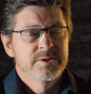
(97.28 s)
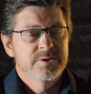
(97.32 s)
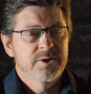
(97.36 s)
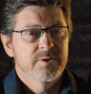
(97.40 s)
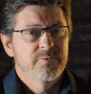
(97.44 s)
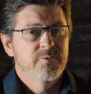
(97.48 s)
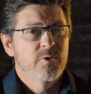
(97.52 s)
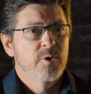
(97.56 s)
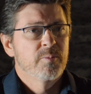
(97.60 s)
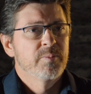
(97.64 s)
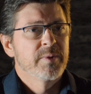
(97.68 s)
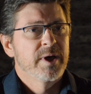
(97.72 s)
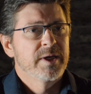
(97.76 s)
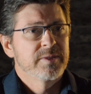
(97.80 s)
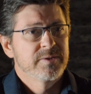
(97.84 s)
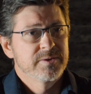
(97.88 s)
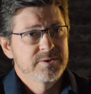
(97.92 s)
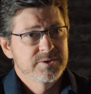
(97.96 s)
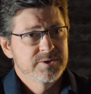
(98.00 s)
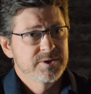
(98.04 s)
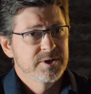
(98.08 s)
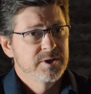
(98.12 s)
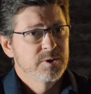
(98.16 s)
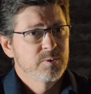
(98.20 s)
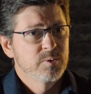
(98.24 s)
So from that, the
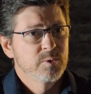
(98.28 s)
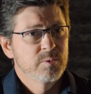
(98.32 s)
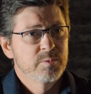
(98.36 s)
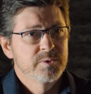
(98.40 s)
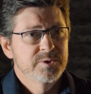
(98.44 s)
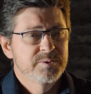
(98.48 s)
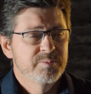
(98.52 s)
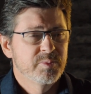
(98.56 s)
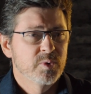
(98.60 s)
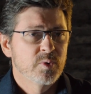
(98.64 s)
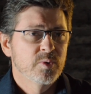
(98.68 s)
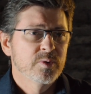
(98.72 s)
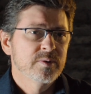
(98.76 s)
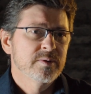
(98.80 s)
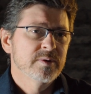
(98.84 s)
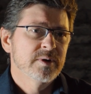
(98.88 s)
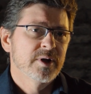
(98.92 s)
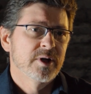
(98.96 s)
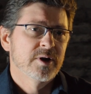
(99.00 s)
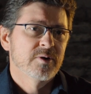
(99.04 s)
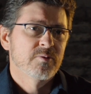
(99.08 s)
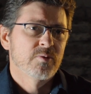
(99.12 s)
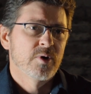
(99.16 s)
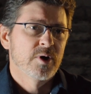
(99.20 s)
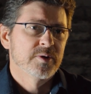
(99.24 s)
sequel was born,
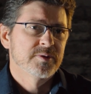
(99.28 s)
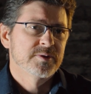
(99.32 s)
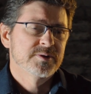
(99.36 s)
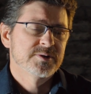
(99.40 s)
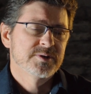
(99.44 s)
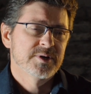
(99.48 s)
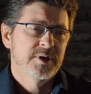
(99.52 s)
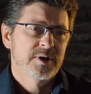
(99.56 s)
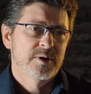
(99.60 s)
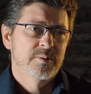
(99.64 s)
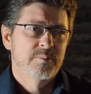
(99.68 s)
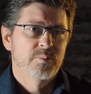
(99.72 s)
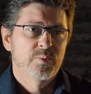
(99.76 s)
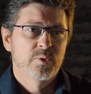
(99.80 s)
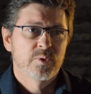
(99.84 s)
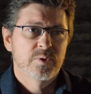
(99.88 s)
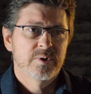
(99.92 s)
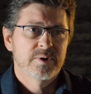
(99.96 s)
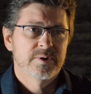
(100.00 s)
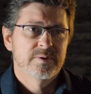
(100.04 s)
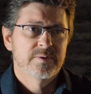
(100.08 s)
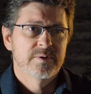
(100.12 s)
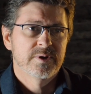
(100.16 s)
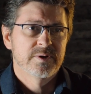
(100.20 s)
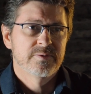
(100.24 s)
and I wrote the second
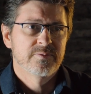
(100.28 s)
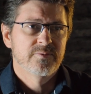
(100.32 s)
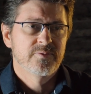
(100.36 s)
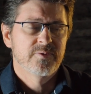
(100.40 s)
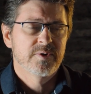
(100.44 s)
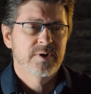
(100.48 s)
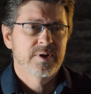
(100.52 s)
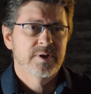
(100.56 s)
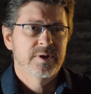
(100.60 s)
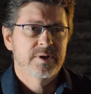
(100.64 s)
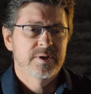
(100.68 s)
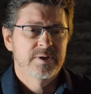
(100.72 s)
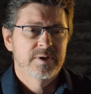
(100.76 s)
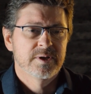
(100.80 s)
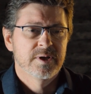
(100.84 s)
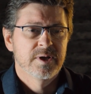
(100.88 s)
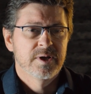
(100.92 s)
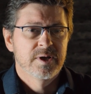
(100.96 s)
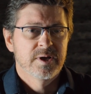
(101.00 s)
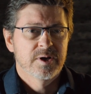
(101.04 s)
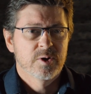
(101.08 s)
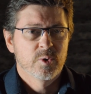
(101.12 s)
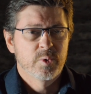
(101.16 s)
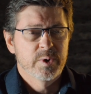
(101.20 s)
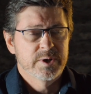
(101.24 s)
book in fairly
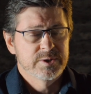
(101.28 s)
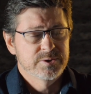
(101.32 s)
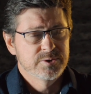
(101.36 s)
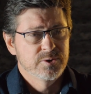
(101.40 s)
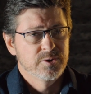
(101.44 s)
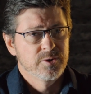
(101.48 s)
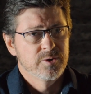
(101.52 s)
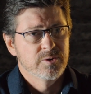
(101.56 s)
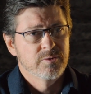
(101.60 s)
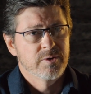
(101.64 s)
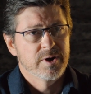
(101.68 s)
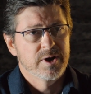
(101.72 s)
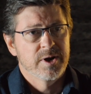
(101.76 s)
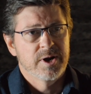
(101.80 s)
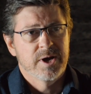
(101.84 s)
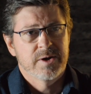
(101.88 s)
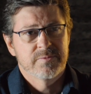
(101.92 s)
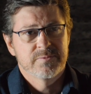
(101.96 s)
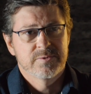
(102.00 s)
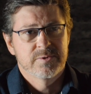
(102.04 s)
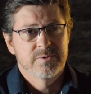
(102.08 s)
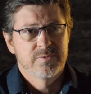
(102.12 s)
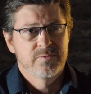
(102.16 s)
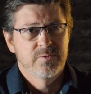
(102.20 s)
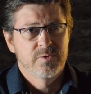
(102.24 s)
quick turnaround
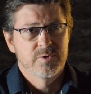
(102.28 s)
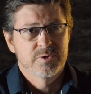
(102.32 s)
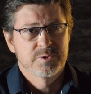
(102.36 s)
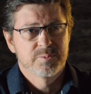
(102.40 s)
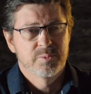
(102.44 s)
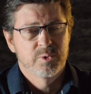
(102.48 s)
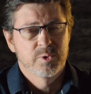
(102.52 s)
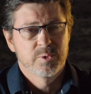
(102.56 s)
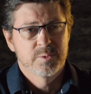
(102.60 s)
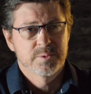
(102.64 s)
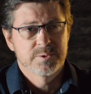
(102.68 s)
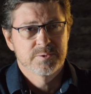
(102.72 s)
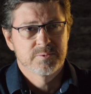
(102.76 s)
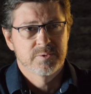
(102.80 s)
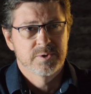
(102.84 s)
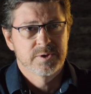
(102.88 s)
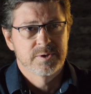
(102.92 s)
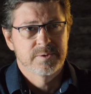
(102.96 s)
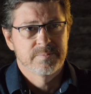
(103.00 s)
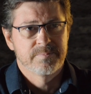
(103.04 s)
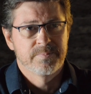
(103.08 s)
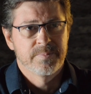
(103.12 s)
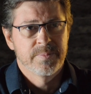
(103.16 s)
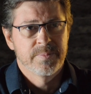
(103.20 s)
after the first book was written.